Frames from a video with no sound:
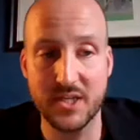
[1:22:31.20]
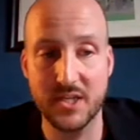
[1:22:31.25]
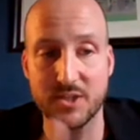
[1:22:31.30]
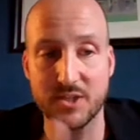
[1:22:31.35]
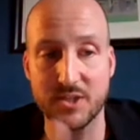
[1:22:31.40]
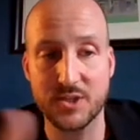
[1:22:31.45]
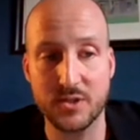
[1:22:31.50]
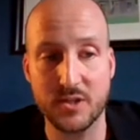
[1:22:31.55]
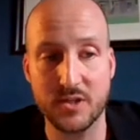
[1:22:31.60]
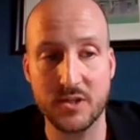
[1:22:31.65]
and
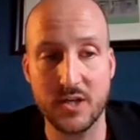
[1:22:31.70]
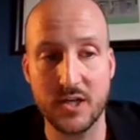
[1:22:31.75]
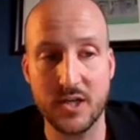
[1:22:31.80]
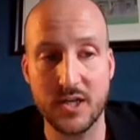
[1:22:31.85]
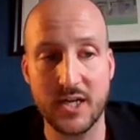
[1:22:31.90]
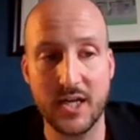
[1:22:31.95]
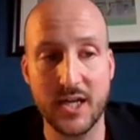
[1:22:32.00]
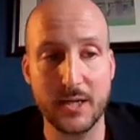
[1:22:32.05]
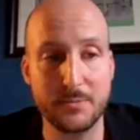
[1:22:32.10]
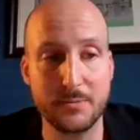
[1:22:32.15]
ensure
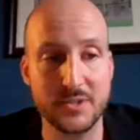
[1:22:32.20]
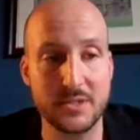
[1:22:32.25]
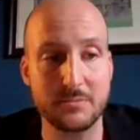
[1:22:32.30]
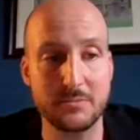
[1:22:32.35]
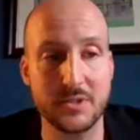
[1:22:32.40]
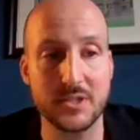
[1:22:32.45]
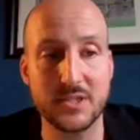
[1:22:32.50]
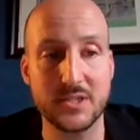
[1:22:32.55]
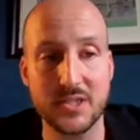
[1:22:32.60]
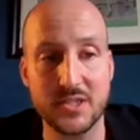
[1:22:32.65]

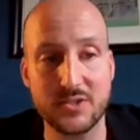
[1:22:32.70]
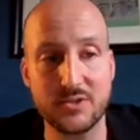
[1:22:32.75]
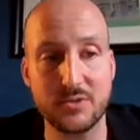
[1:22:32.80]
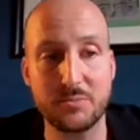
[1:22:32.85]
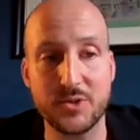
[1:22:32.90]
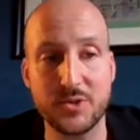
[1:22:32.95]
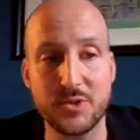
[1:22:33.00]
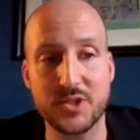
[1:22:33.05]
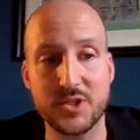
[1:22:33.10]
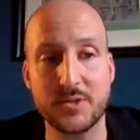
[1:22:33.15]
equitable
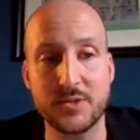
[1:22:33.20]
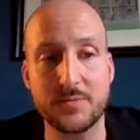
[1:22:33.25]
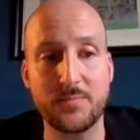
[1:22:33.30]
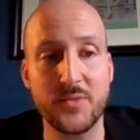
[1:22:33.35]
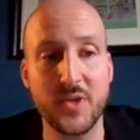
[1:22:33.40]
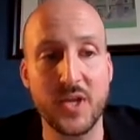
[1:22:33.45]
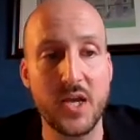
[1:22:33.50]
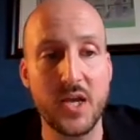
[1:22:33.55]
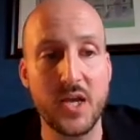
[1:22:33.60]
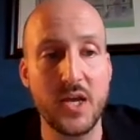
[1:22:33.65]
distribution.
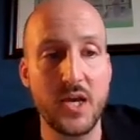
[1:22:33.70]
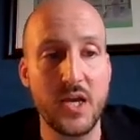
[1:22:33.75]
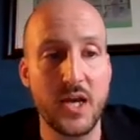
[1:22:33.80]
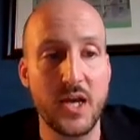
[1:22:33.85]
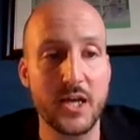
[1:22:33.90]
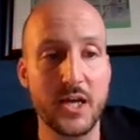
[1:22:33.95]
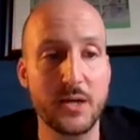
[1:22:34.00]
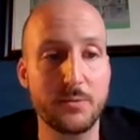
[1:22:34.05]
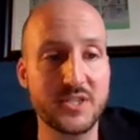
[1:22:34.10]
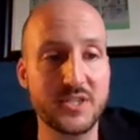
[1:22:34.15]

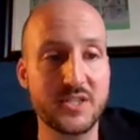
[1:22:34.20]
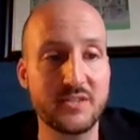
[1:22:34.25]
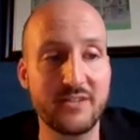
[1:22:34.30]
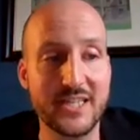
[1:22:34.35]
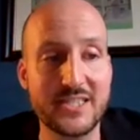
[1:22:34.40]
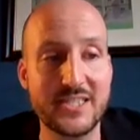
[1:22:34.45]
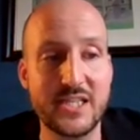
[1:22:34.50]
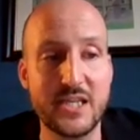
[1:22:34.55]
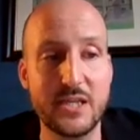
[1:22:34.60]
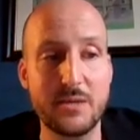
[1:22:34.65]
And it was the
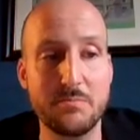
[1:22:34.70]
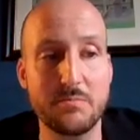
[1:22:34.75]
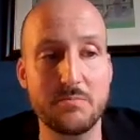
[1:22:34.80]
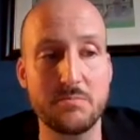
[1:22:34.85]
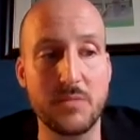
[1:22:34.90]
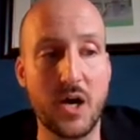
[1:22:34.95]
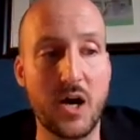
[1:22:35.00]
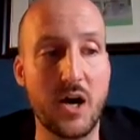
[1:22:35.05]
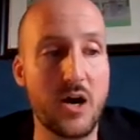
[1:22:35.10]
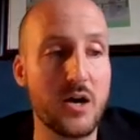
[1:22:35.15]

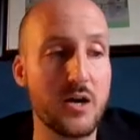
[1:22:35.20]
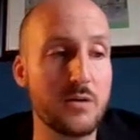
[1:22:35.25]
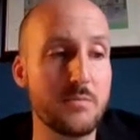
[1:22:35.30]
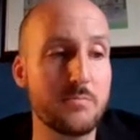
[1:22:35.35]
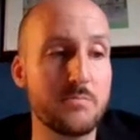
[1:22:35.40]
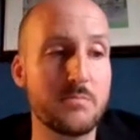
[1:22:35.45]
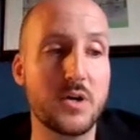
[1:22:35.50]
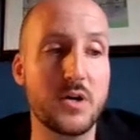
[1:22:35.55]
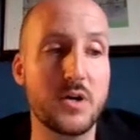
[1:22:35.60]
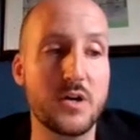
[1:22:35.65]
vaccine
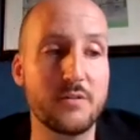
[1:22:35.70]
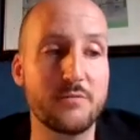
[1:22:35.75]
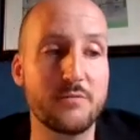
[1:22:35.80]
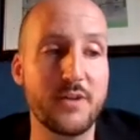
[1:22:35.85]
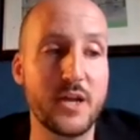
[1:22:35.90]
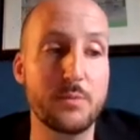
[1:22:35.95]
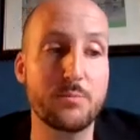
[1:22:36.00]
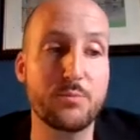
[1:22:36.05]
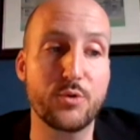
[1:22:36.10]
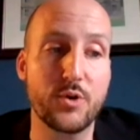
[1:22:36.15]
arm of
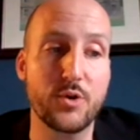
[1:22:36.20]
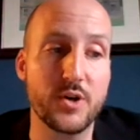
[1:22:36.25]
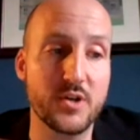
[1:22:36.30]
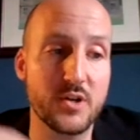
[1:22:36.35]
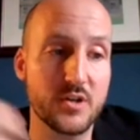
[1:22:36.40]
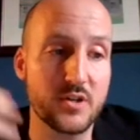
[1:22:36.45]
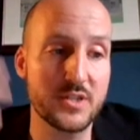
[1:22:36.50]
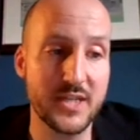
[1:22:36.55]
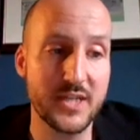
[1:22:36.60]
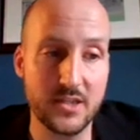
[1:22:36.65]
a
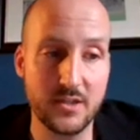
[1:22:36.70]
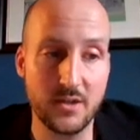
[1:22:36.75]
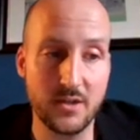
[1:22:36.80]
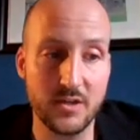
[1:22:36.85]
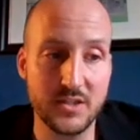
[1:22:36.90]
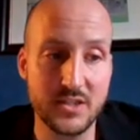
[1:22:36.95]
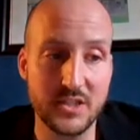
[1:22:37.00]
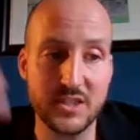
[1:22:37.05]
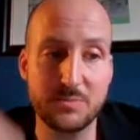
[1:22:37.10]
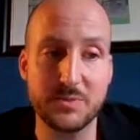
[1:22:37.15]
broader
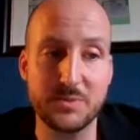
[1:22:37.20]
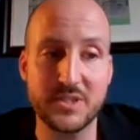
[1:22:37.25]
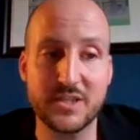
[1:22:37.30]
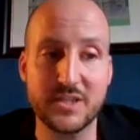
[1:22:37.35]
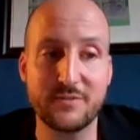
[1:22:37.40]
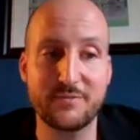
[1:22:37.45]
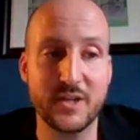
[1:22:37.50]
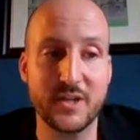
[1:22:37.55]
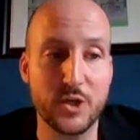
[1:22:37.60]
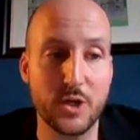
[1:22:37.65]

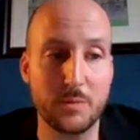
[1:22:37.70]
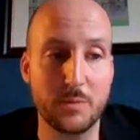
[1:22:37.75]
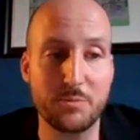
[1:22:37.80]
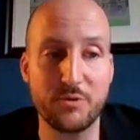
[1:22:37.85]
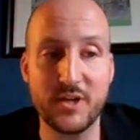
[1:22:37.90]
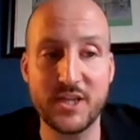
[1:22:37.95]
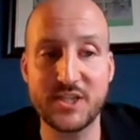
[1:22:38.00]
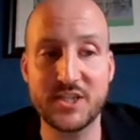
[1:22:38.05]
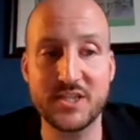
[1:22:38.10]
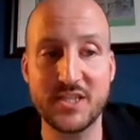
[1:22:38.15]
technology-specific
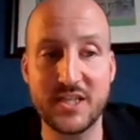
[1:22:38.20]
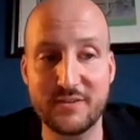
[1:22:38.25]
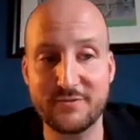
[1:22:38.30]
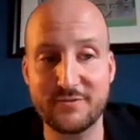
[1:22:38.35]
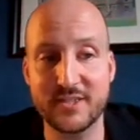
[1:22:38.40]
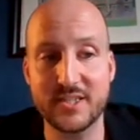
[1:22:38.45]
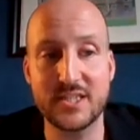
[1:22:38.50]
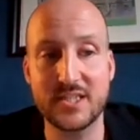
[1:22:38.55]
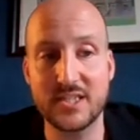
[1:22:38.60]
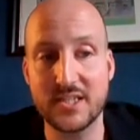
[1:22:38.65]
cooperation
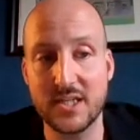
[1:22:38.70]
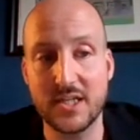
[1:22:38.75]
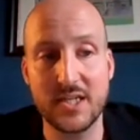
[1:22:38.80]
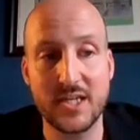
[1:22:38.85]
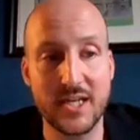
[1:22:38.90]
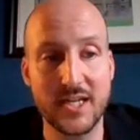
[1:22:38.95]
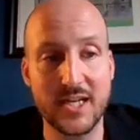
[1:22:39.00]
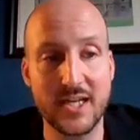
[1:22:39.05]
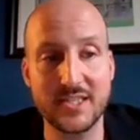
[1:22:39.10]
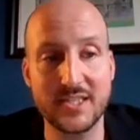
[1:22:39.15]
effort
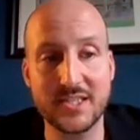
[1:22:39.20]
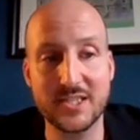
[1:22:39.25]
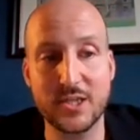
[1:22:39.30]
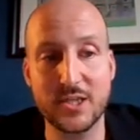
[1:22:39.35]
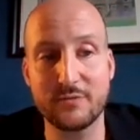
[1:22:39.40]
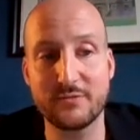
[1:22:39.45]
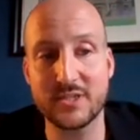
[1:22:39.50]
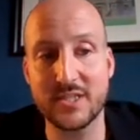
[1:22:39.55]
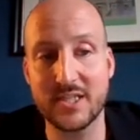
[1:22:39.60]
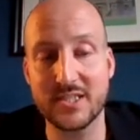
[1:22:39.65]
against
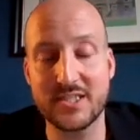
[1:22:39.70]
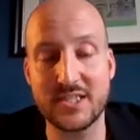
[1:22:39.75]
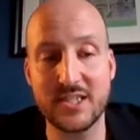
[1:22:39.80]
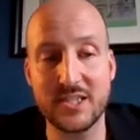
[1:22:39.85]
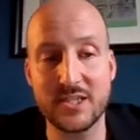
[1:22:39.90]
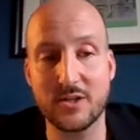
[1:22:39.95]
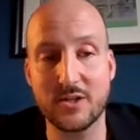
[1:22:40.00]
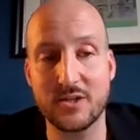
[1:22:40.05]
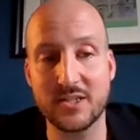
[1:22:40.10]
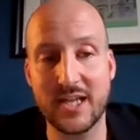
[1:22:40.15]

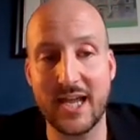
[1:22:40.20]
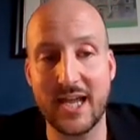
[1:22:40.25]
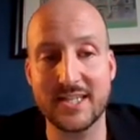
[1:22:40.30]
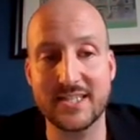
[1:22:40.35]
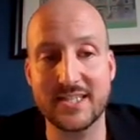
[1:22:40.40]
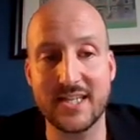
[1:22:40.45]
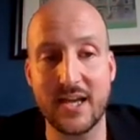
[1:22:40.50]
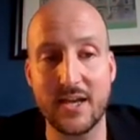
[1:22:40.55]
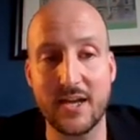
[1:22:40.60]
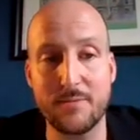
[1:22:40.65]
COVID-19 called
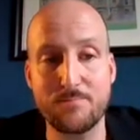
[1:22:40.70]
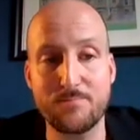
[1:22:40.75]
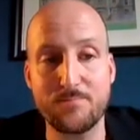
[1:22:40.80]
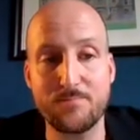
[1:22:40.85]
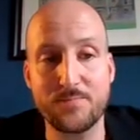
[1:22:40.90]
Act A.